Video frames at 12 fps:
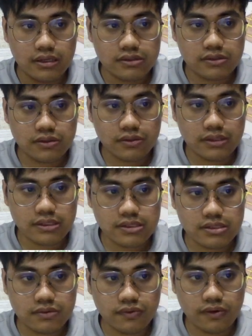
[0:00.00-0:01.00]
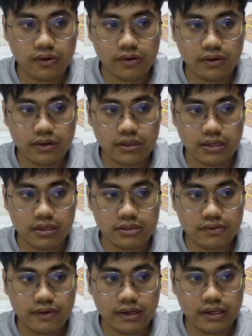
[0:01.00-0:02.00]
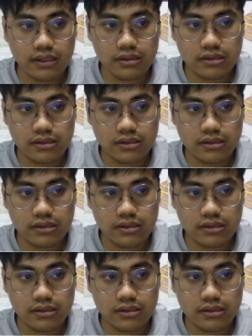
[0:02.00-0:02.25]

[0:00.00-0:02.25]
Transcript: So this is for erase file.